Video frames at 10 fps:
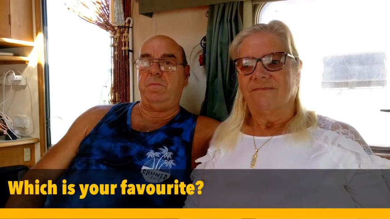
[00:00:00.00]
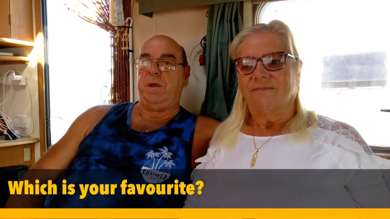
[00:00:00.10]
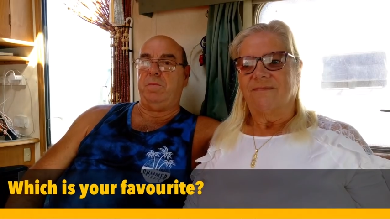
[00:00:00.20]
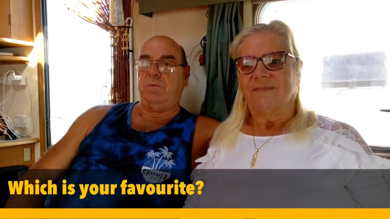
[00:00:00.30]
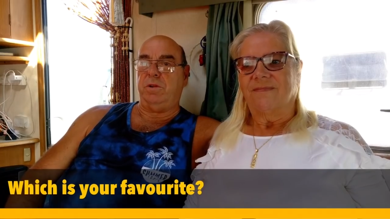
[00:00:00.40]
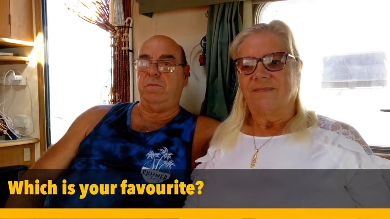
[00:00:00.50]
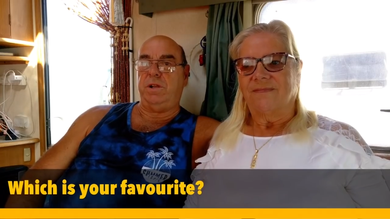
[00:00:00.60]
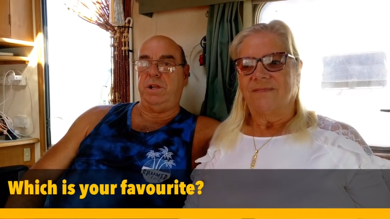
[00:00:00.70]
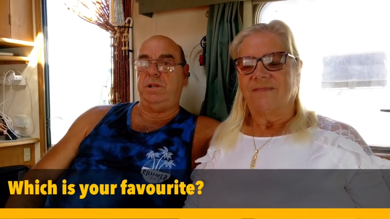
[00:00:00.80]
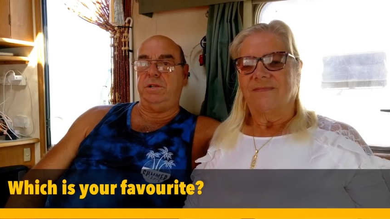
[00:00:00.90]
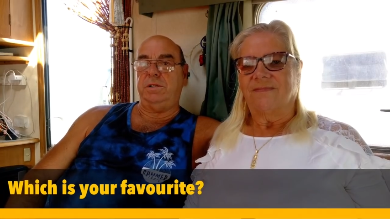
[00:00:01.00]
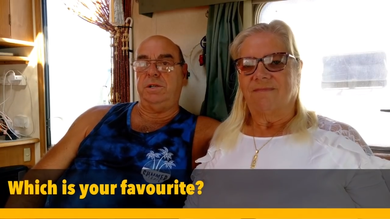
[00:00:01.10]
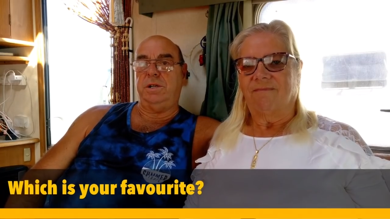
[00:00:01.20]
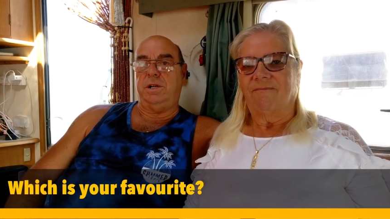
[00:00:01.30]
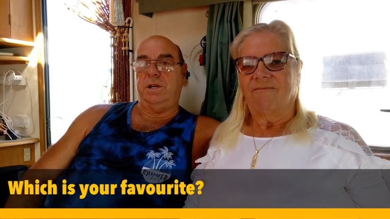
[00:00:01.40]
Speaker 1: people, lovely
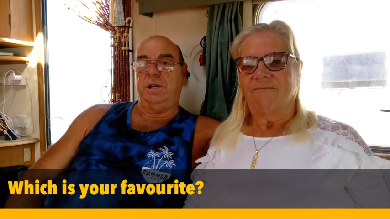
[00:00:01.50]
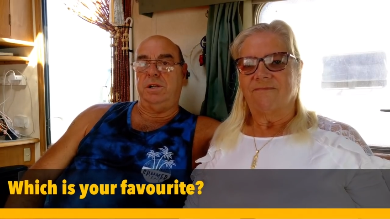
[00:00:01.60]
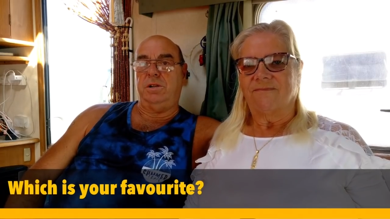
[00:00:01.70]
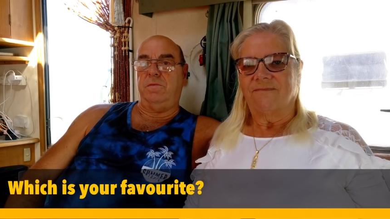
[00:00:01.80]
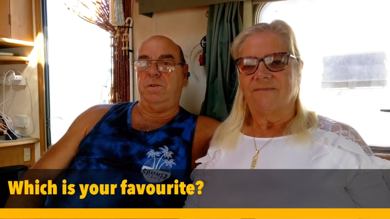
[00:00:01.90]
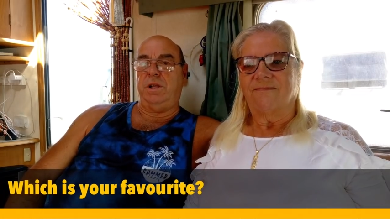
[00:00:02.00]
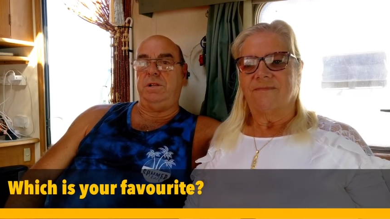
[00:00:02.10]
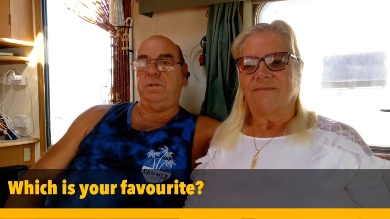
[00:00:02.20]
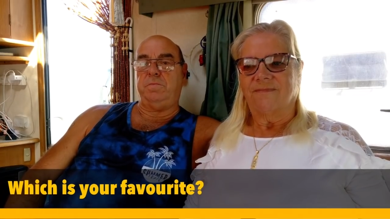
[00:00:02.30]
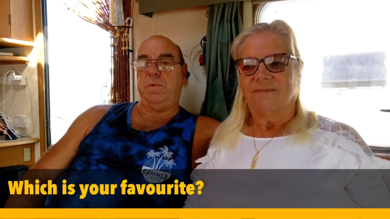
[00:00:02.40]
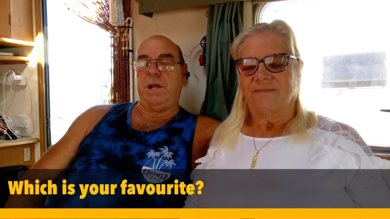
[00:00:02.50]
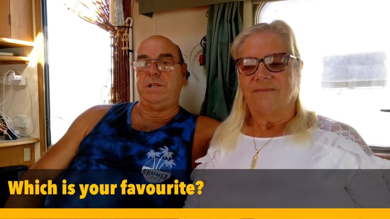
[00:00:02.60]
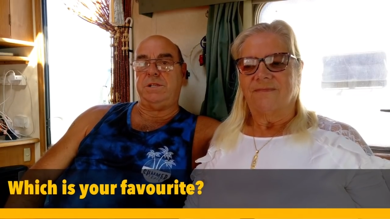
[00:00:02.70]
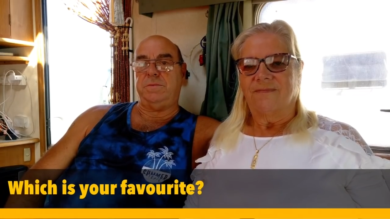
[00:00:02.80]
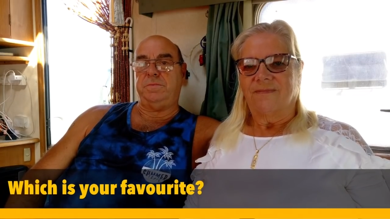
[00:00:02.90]
Lovely
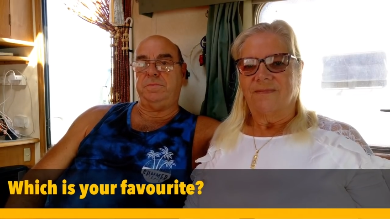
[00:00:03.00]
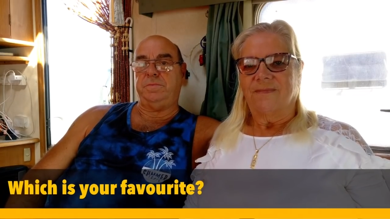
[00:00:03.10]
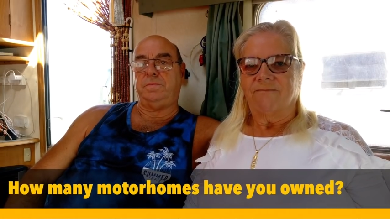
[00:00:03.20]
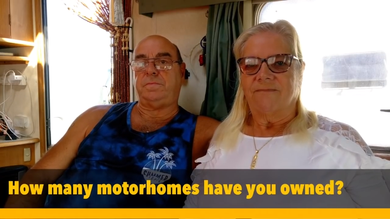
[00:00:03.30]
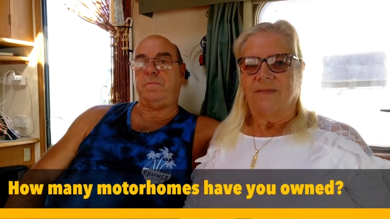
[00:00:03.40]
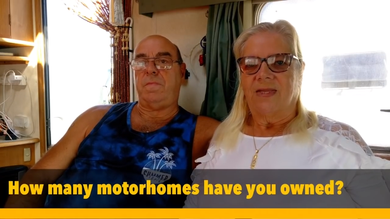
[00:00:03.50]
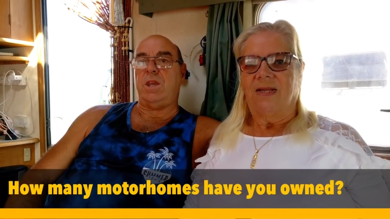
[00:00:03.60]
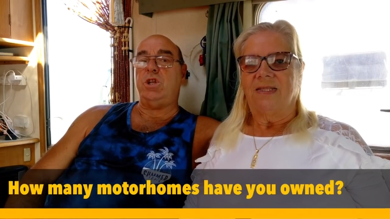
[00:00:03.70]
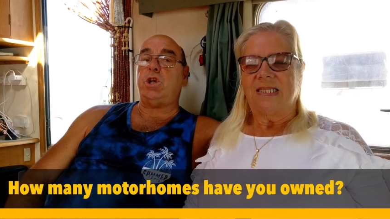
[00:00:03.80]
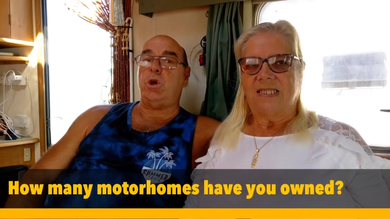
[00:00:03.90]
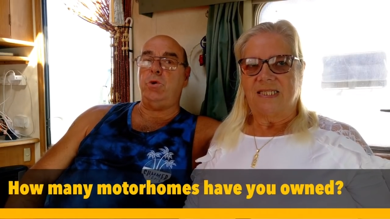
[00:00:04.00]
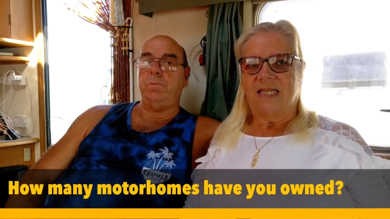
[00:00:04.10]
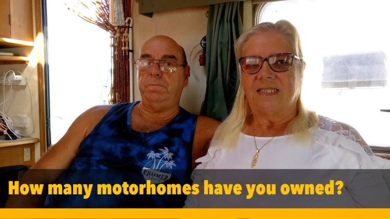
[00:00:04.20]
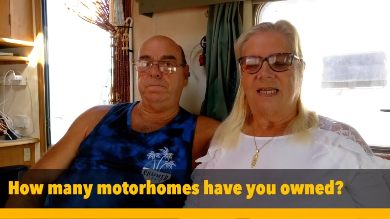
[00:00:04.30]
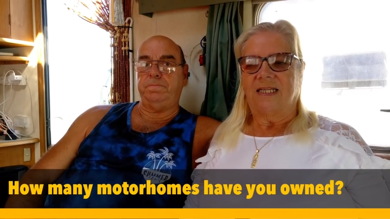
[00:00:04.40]
place.
Speaker 2: And this Two. is
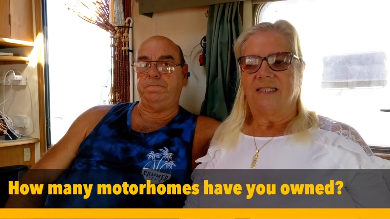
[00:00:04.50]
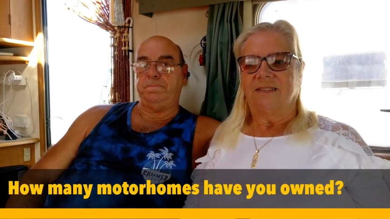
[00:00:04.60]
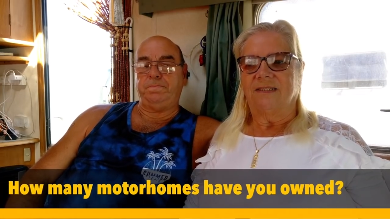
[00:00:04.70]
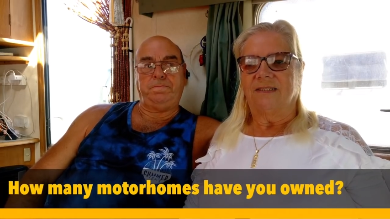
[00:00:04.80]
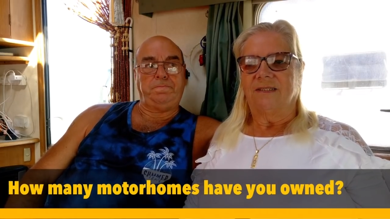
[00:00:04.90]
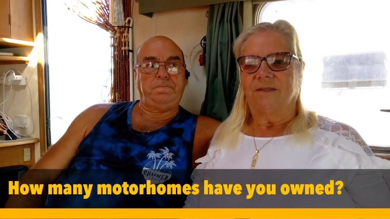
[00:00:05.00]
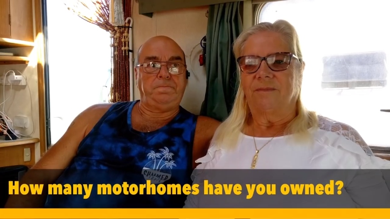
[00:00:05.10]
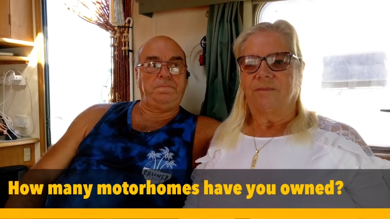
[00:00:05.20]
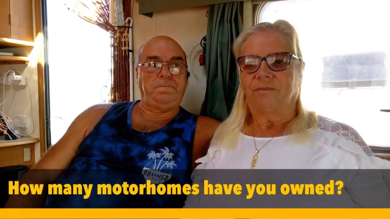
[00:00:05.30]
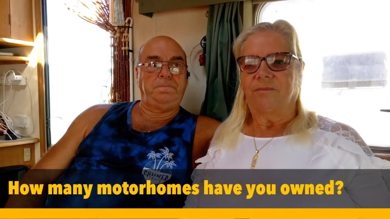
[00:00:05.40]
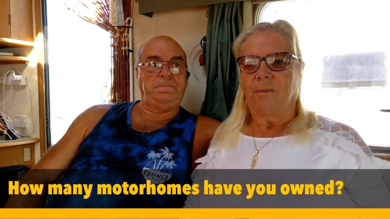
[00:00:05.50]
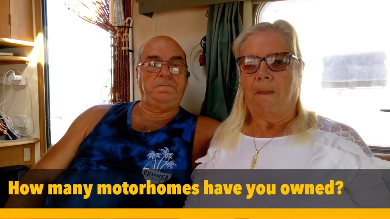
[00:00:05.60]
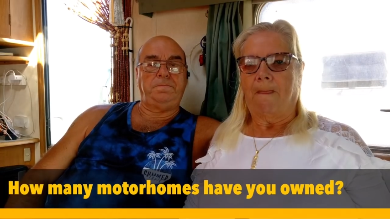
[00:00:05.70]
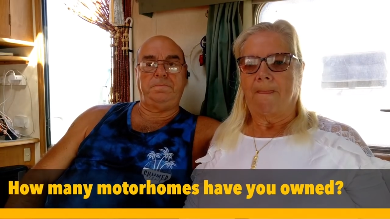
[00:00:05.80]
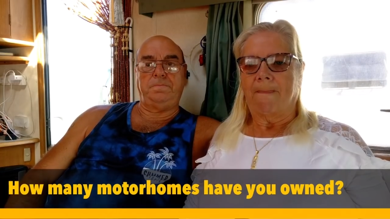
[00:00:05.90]
our second. Yeah.
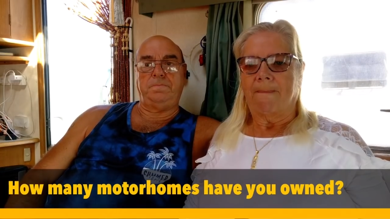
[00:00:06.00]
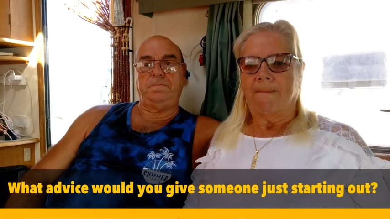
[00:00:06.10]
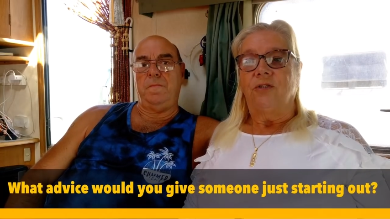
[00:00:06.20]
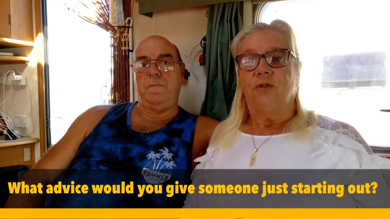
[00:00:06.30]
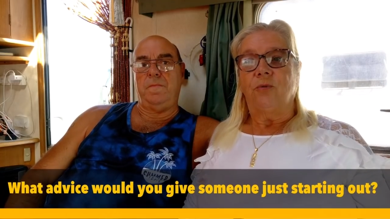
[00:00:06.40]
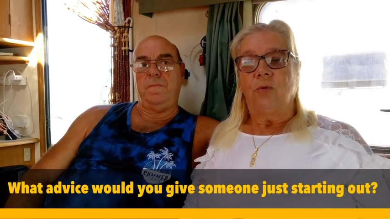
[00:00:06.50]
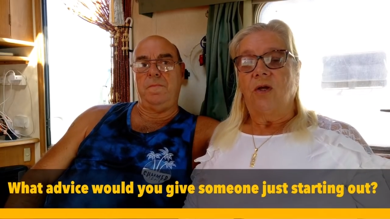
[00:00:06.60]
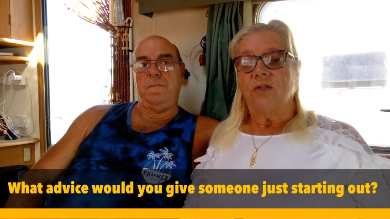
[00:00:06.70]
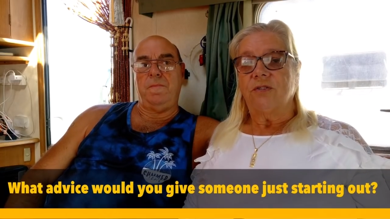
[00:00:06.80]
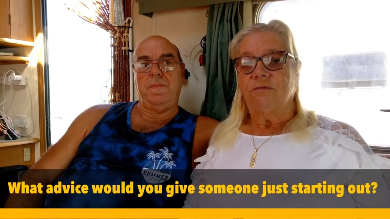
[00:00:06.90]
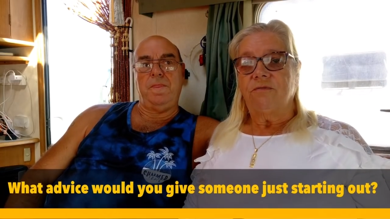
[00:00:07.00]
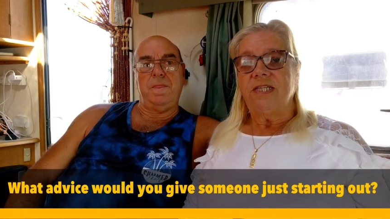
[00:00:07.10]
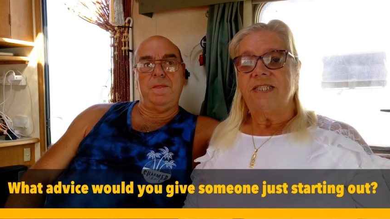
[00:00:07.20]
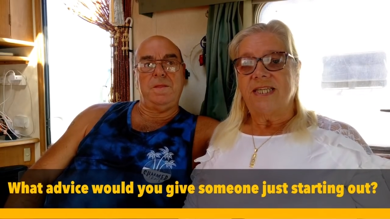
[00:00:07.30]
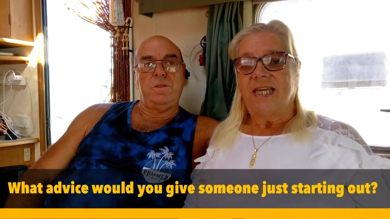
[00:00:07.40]
Do lots of
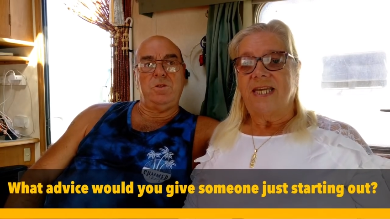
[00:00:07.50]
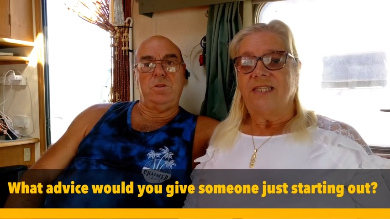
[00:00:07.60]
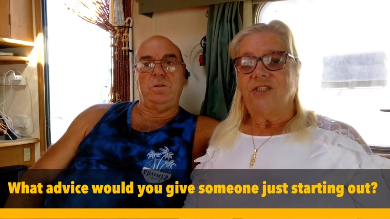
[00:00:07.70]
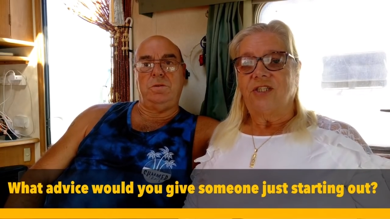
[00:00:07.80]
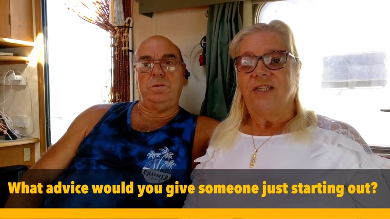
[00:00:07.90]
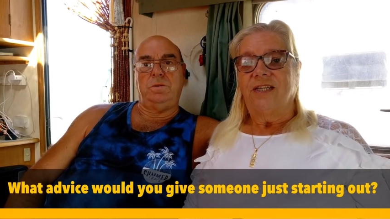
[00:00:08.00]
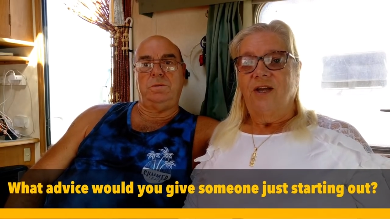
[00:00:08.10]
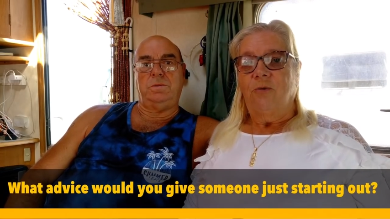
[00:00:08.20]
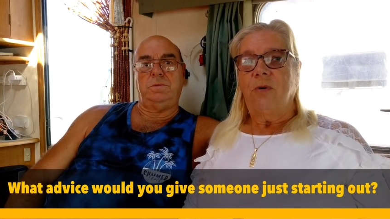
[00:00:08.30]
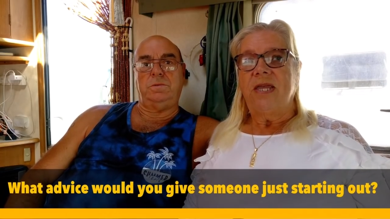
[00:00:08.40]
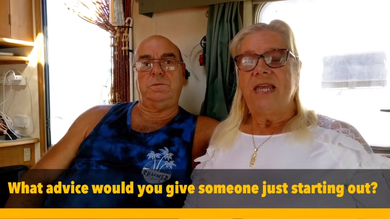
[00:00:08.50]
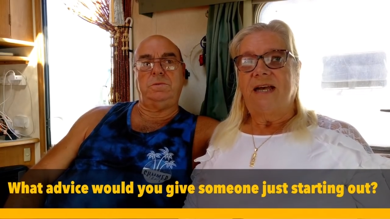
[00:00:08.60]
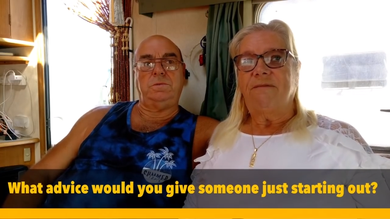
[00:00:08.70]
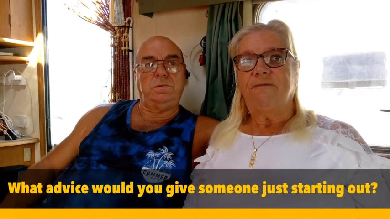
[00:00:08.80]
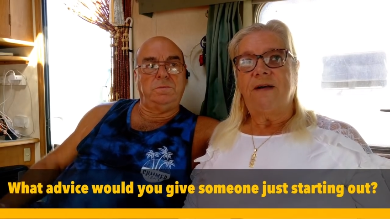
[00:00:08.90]
research. We
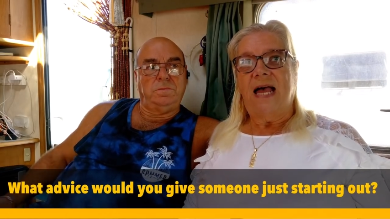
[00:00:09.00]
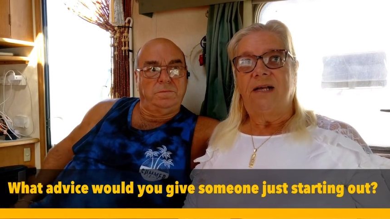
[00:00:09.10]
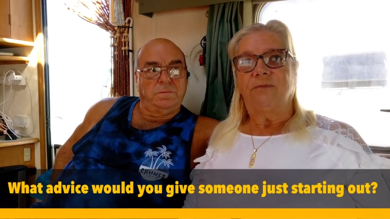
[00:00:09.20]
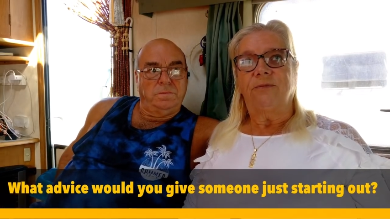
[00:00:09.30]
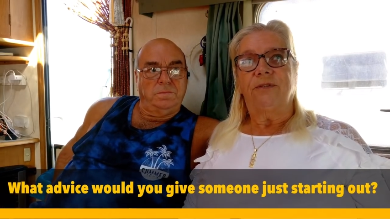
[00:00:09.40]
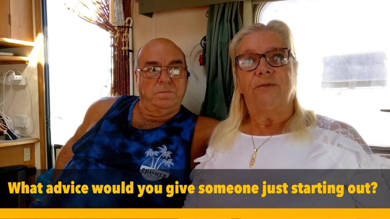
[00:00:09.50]
have found